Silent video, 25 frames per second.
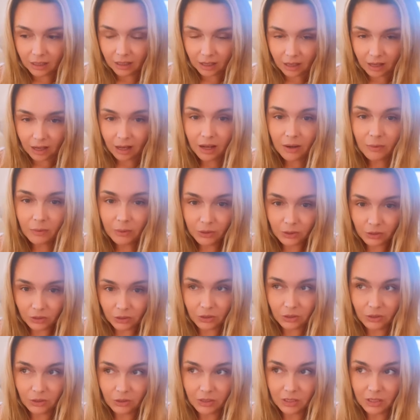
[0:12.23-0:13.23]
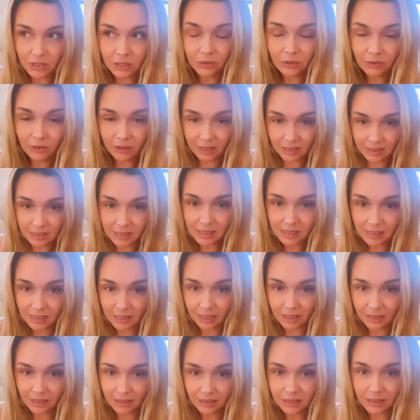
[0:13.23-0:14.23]
I want you to
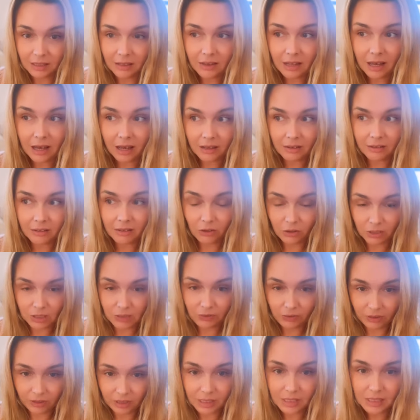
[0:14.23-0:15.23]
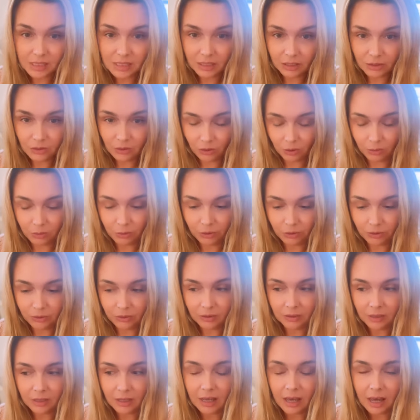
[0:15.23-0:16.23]
understand that those feelings are normal.